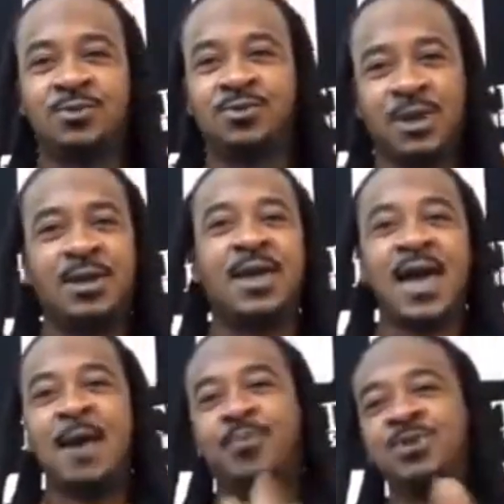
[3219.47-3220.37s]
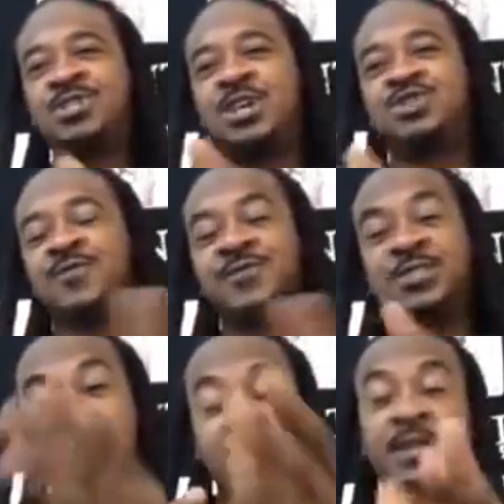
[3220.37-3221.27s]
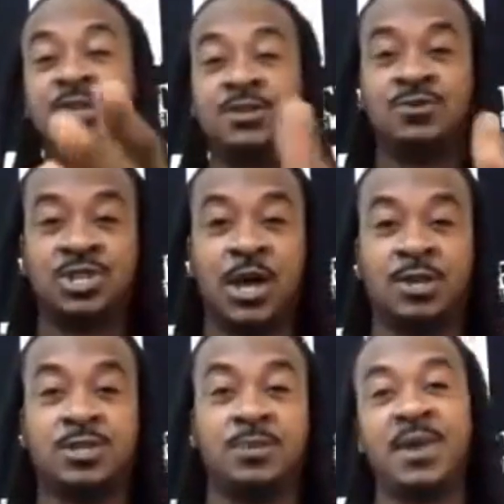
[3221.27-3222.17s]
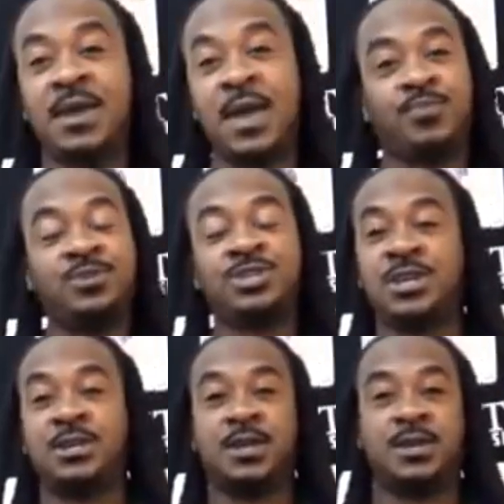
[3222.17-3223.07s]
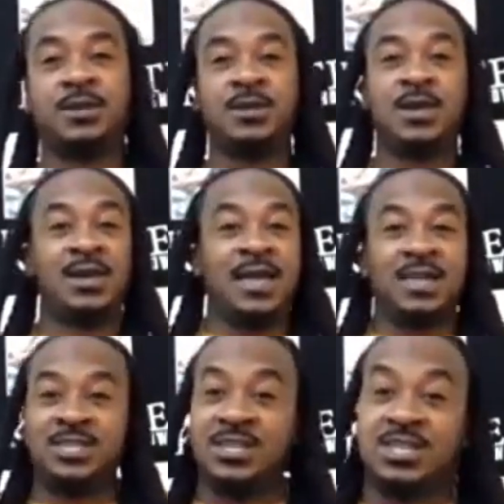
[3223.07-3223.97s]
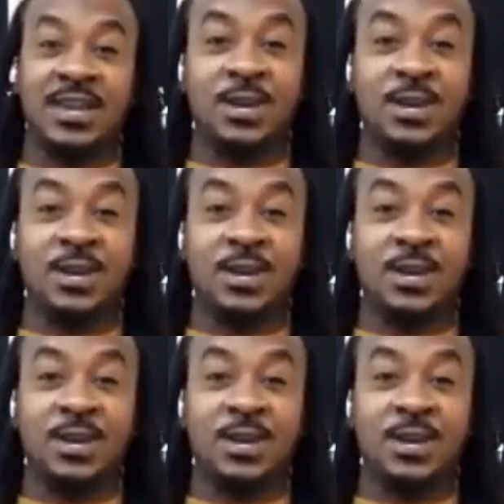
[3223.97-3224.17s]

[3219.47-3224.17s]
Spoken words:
So I appreciate you for saying that though, Charleston, man. I appreciate that. And like I said,